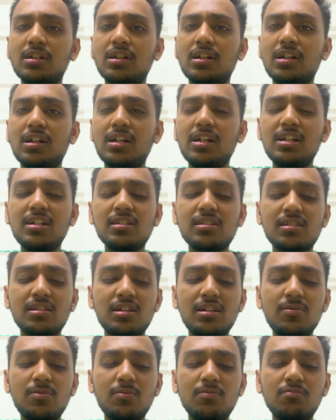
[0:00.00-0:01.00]
It
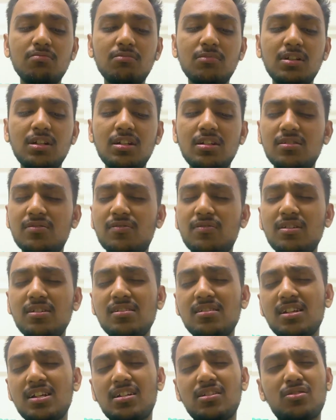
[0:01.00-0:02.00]
is feels
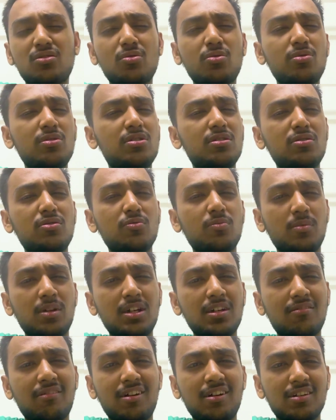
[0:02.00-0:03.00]
like so easy to me
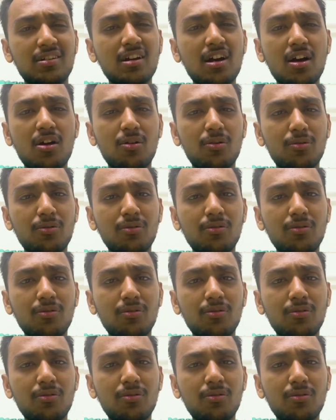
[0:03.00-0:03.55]
right now,